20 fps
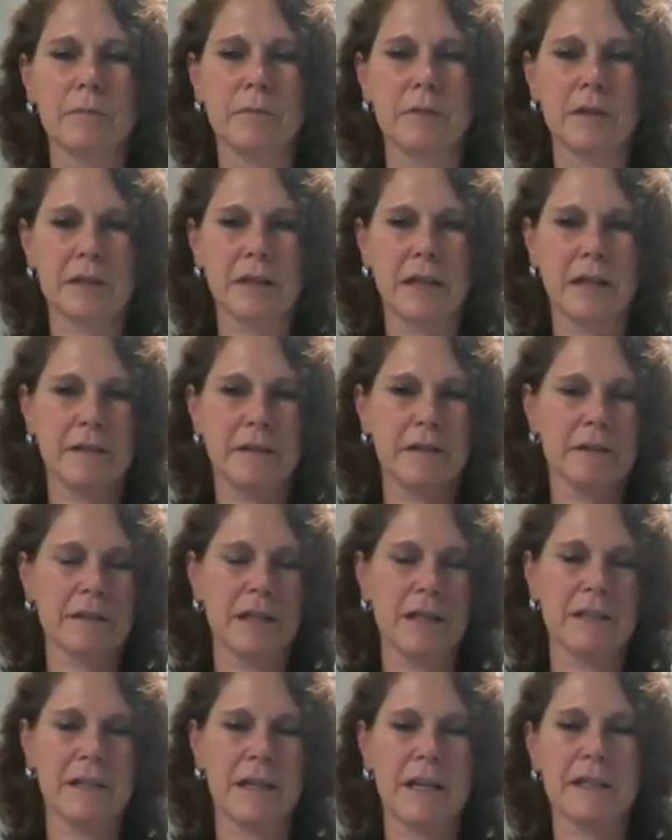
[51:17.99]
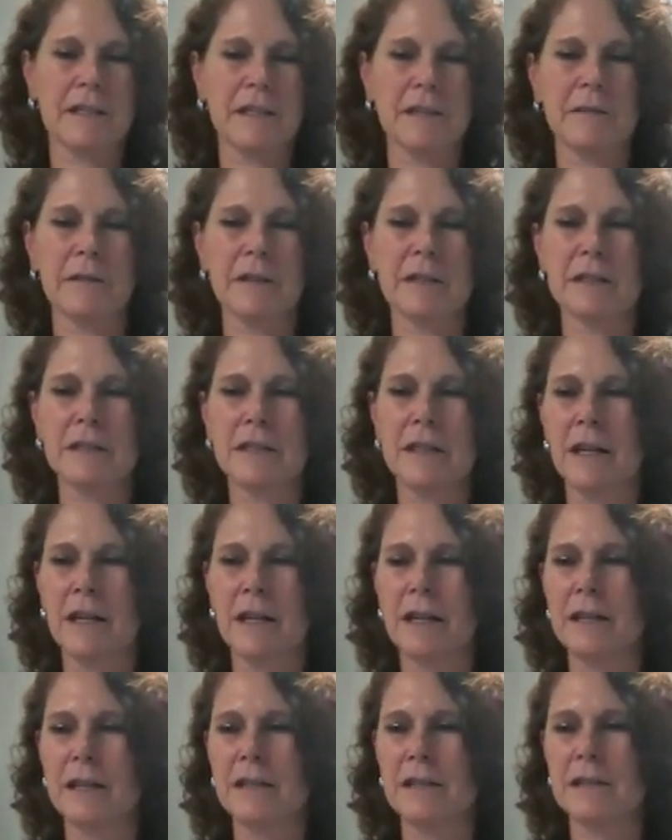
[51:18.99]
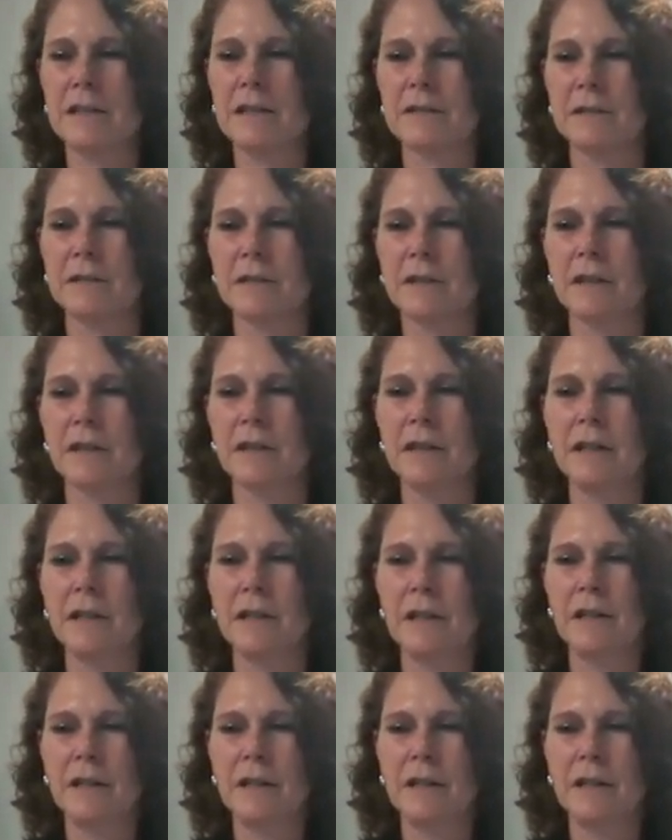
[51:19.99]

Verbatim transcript: this guy's dancing with his kids, or